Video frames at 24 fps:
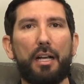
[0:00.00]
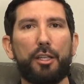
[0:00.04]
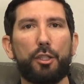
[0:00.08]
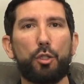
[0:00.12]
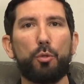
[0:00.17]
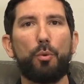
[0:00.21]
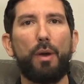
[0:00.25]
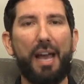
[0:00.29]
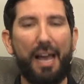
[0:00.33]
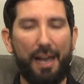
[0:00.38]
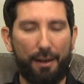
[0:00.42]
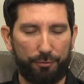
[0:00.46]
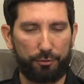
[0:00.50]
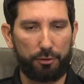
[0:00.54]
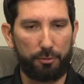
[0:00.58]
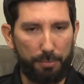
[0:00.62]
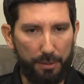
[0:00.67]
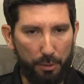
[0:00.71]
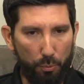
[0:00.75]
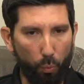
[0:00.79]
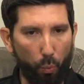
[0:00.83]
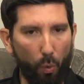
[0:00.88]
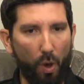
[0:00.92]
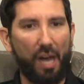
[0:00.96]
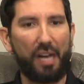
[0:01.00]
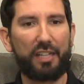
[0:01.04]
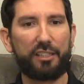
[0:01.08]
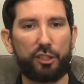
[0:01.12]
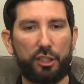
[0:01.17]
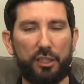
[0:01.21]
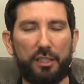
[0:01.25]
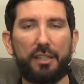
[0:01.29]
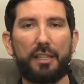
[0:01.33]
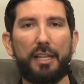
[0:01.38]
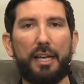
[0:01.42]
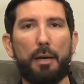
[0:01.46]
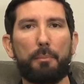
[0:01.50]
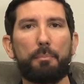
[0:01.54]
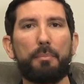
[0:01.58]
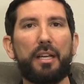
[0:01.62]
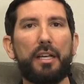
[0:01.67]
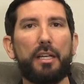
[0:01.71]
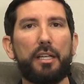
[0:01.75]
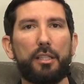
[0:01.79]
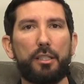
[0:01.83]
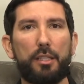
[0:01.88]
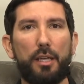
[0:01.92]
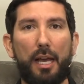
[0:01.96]
you have to be watching them.
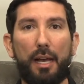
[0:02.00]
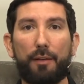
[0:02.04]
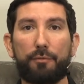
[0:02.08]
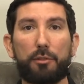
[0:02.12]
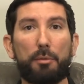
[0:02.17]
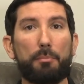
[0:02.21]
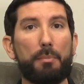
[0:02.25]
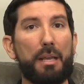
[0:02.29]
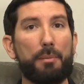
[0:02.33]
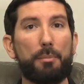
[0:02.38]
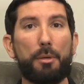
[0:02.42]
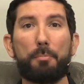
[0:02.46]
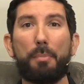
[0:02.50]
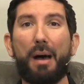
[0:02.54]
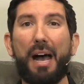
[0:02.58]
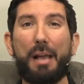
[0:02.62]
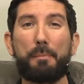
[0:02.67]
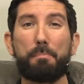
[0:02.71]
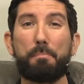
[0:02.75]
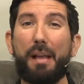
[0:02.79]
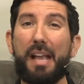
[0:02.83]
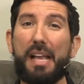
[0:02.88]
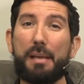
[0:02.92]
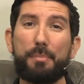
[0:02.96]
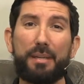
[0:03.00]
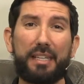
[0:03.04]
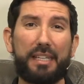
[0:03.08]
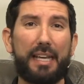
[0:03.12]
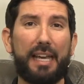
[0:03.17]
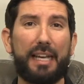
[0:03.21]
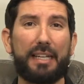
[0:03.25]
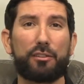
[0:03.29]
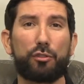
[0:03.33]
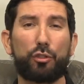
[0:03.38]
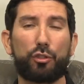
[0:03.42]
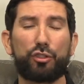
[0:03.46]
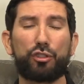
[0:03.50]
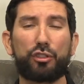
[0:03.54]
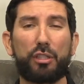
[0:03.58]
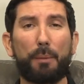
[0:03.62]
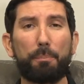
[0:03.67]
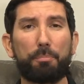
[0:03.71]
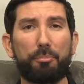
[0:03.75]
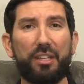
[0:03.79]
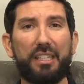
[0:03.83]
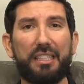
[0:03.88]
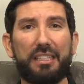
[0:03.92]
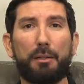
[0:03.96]
You have to maybe buy baby gates or
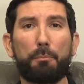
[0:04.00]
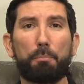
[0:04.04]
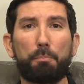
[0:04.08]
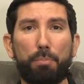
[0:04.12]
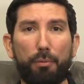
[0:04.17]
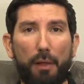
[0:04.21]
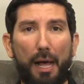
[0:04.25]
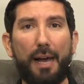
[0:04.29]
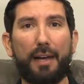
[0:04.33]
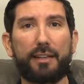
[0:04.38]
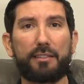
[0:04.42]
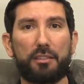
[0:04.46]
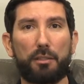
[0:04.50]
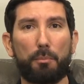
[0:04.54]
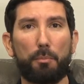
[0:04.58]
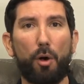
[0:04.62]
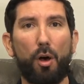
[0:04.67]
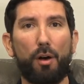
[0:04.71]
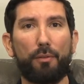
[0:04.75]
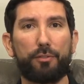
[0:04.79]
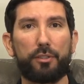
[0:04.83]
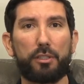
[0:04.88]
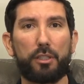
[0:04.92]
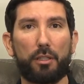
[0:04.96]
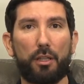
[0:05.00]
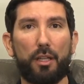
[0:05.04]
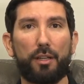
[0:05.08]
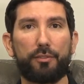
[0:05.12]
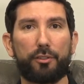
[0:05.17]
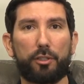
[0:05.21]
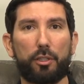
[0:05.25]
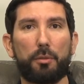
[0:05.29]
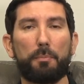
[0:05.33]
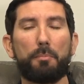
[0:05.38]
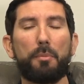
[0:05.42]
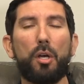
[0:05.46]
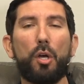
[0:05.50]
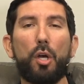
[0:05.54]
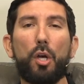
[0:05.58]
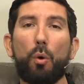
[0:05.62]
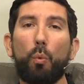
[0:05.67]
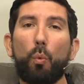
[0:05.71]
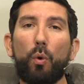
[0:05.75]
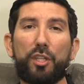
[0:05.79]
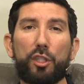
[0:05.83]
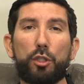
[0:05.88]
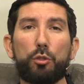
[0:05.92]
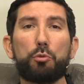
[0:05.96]
something that blocks them off in your living room.
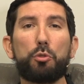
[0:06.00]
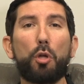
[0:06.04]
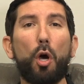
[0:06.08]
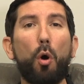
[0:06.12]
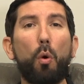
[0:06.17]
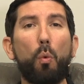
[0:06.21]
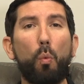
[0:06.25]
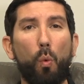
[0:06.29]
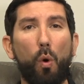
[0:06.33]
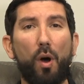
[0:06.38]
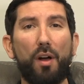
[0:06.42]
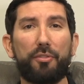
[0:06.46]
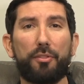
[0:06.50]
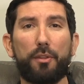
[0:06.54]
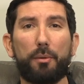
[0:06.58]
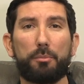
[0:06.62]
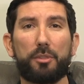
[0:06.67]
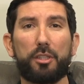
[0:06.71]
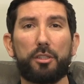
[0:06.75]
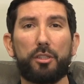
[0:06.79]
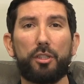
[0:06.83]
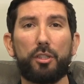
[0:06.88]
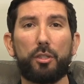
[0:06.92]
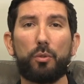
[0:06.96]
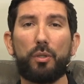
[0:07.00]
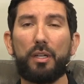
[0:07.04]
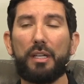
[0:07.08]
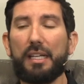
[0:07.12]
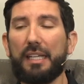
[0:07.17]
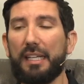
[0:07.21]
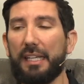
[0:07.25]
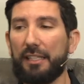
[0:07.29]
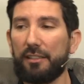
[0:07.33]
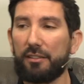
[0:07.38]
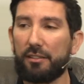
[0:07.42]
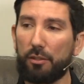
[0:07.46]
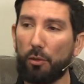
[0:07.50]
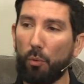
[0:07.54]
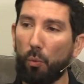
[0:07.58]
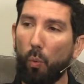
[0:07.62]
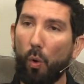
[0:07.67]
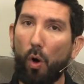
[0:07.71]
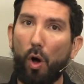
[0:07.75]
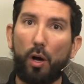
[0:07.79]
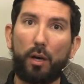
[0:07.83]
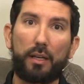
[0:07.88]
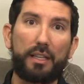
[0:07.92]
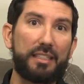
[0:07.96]
What you don't want them to do is to
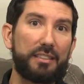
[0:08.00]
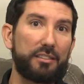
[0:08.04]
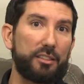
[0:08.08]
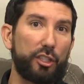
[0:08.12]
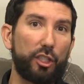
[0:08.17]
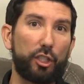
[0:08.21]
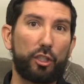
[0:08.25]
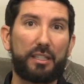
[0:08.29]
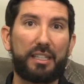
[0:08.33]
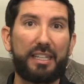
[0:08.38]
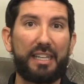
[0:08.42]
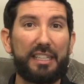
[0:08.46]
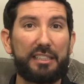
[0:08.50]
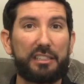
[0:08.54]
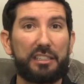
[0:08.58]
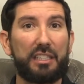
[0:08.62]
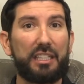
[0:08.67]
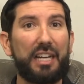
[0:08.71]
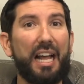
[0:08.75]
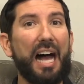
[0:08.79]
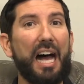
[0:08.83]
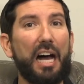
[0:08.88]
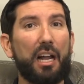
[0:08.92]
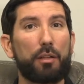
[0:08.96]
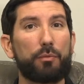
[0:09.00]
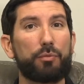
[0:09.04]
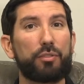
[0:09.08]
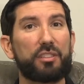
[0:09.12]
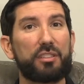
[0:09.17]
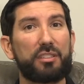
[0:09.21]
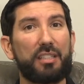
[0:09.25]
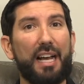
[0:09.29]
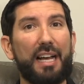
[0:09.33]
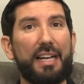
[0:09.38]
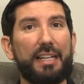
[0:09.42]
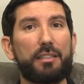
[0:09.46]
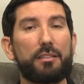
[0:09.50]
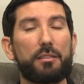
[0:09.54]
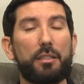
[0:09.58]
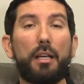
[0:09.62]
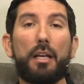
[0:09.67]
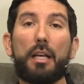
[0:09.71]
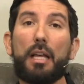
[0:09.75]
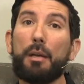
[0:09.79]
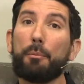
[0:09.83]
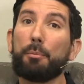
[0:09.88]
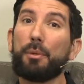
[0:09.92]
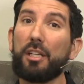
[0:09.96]
walk into your kitchen out of sight,
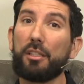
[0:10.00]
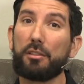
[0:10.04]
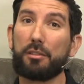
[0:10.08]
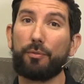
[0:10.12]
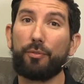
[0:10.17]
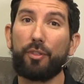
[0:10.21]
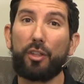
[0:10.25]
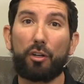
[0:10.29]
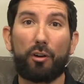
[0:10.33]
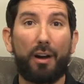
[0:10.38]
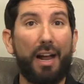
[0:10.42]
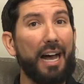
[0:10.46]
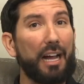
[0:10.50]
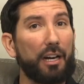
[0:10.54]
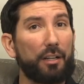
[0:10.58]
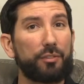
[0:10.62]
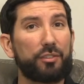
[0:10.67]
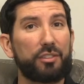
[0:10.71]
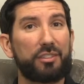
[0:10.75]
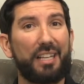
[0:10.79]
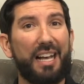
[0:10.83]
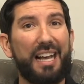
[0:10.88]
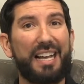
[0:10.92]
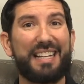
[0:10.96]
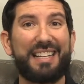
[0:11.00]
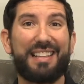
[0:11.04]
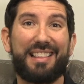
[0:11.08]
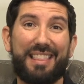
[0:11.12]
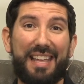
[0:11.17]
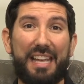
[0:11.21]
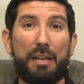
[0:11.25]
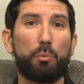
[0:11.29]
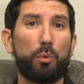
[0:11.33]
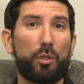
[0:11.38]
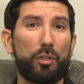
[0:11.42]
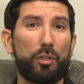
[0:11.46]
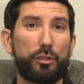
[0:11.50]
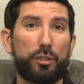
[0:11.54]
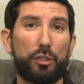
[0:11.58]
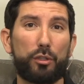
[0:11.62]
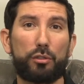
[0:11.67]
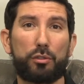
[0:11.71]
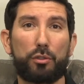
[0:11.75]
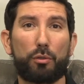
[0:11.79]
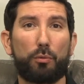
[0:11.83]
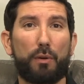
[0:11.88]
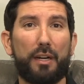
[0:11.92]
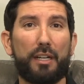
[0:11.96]
because if they're out of sight, they will
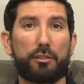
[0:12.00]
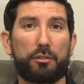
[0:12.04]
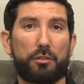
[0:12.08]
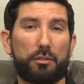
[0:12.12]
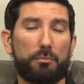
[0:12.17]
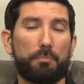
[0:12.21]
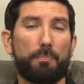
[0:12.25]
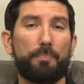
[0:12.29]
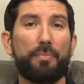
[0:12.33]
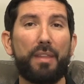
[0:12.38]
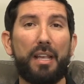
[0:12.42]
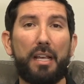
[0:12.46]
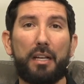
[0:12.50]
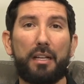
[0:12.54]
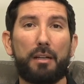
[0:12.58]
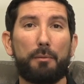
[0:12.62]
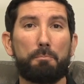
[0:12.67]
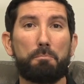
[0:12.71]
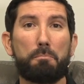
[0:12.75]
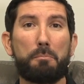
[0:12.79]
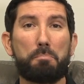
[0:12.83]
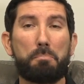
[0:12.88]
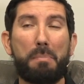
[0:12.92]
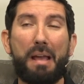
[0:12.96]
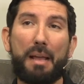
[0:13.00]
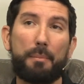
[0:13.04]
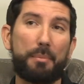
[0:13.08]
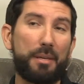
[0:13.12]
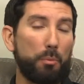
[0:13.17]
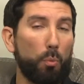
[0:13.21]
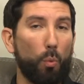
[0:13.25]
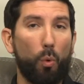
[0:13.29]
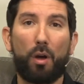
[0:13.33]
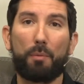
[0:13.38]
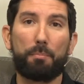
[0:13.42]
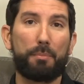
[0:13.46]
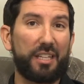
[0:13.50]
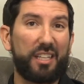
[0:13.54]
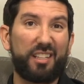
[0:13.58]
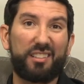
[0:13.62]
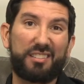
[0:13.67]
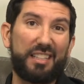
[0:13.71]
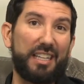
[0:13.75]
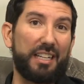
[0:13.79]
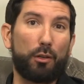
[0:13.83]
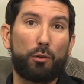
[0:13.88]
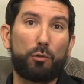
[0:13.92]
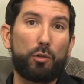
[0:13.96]
use the restroom. Maybe 1, because
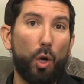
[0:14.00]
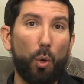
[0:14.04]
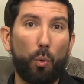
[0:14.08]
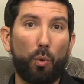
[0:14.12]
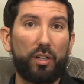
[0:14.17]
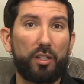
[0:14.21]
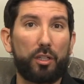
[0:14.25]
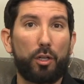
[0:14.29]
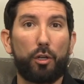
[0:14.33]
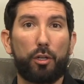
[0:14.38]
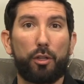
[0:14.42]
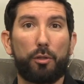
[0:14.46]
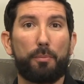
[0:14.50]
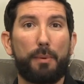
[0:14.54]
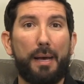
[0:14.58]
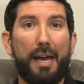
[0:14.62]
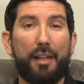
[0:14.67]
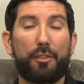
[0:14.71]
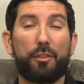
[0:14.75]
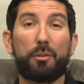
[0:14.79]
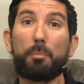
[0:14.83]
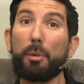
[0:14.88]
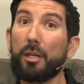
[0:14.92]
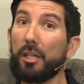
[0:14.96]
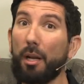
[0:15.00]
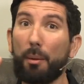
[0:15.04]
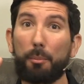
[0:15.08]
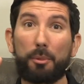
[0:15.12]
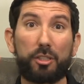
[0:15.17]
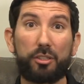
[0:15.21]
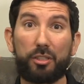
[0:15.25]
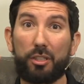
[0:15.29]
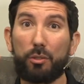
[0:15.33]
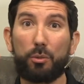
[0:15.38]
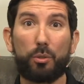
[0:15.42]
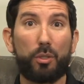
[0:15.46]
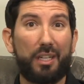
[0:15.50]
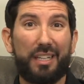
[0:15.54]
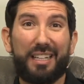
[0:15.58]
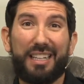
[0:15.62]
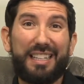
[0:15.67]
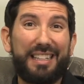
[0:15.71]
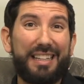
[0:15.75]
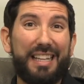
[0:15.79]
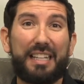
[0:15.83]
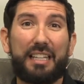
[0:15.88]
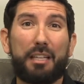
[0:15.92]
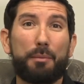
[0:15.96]
they don't know where to go to the bathroom, but number 2,
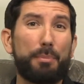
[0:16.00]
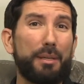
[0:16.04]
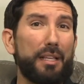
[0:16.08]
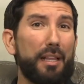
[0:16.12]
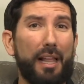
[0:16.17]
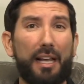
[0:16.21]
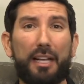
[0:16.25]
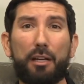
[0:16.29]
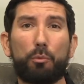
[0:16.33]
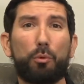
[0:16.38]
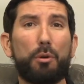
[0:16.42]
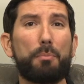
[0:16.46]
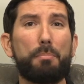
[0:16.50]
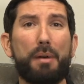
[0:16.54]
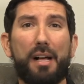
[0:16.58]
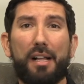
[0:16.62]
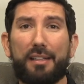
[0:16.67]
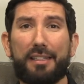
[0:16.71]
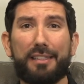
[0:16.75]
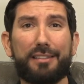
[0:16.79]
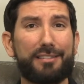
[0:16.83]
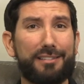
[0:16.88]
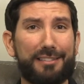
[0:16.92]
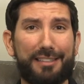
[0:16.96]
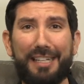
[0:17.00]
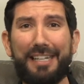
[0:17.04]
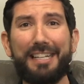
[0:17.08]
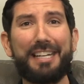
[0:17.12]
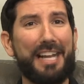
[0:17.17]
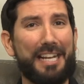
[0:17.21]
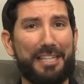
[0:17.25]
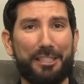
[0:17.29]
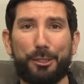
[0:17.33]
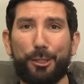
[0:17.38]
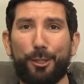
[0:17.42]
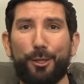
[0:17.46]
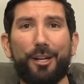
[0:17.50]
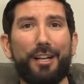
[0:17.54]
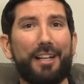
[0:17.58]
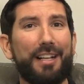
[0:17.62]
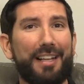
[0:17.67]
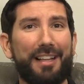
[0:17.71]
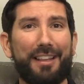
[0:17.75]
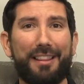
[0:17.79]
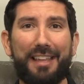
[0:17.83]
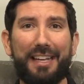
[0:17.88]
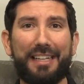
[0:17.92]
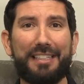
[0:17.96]
they can be like a rebellious teenager.
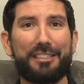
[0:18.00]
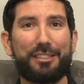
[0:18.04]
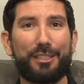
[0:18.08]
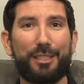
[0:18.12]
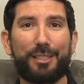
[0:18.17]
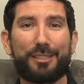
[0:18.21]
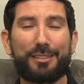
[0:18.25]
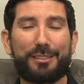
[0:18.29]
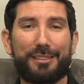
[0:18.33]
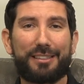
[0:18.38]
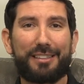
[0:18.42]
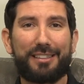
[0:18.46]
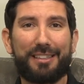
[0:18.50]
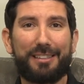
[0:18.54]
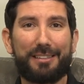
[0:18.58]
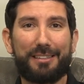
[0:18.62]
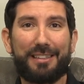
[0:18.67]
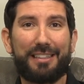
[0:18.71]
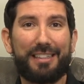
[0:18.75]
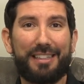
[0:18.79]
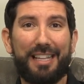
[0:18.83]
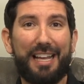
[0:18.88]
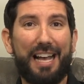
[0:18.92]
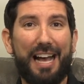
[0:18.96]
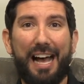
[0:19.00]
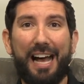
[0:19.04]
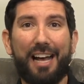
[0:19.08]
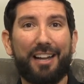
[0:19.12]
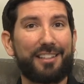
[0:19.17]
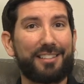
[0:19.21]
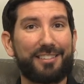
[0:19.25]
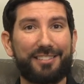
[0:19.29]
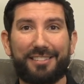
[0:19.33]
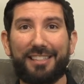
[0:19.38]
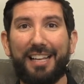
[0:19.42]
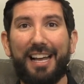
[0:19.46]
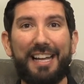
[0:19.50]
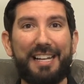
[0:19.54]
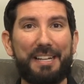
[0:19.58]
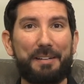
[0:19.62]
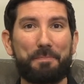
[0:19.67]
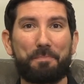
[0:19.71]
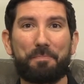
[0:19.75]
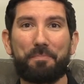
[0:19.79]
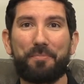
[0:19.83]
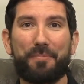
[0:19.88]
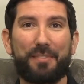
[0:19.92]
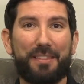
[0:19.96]
They just, out of sight,
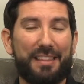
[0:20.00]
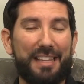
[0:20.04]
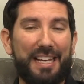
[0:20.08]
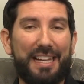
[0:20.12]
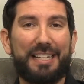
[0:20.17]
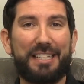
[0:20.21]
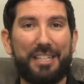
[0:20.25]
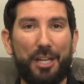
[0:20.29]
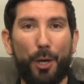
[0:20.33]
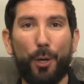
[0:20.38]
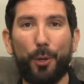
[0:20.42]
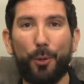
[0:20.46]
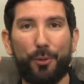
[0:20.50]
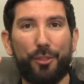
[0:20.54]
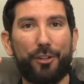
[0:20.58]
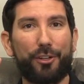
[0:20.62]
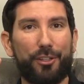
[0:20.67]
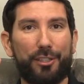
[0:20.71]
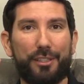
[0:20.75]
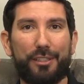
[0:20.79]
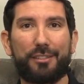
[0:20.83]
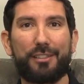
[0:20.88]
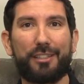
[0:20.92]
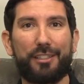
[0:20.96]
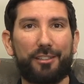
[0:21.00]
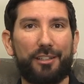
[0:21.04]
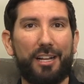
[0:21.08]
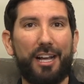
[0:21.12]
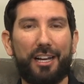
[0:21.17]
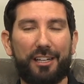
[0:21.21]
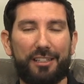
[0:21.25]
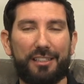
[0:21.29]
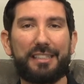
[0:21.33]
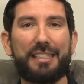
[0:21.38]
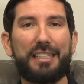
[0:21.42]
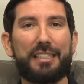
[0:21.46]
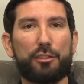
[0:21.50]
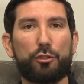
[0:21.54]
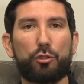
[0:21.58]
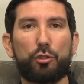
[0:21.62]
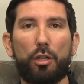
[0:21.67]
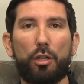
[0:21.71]
they know they're not going to get in